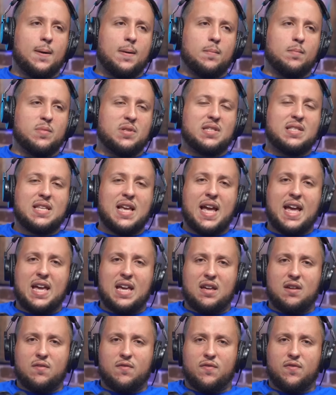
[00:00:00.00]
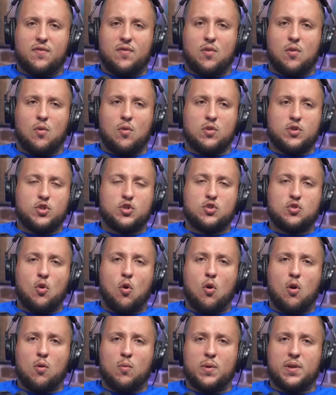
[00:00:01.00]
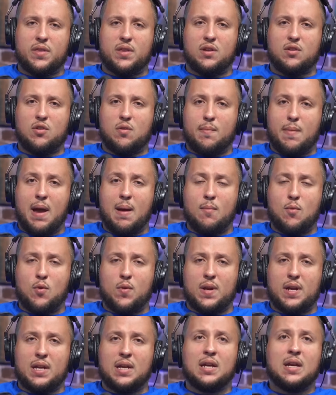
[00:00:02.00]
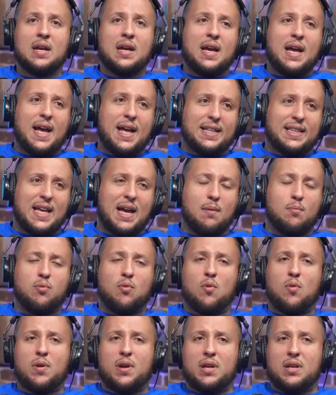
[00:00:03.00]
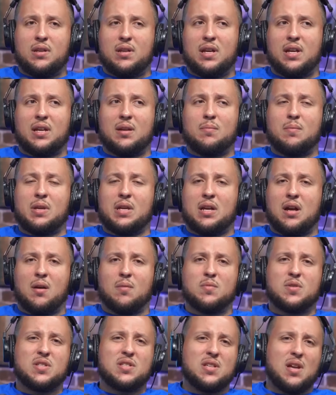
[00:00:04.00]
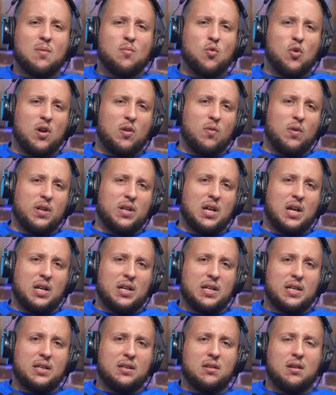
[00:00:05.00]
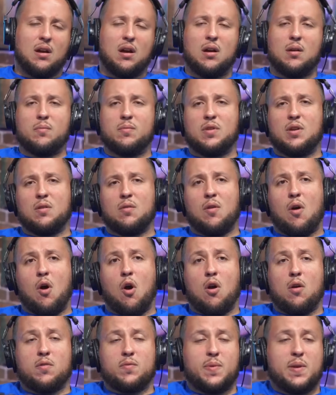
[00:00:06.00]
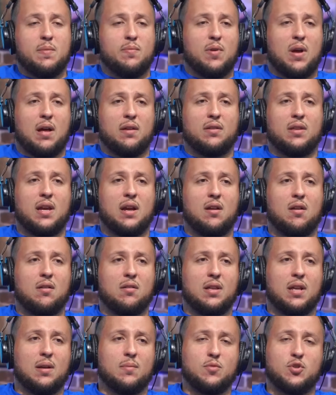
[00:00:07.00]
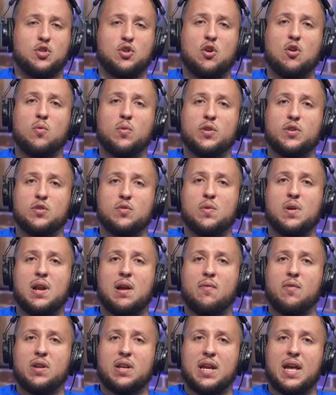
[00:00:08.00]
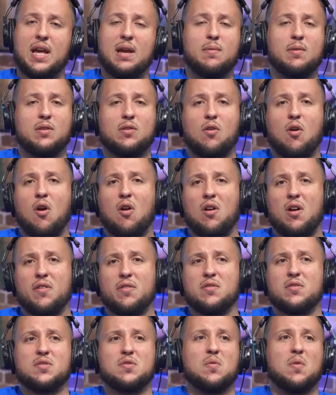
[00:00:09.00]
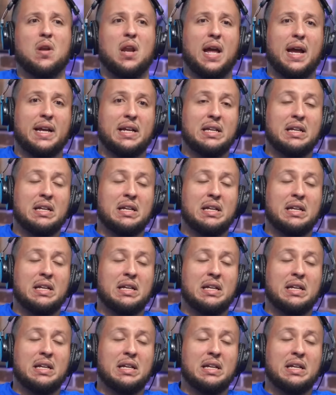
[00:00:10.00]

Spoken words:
save or store within your memory, at that point, it can become somewhat redundant. There are people out there that I'm sure would do it every day, but there are others who are like,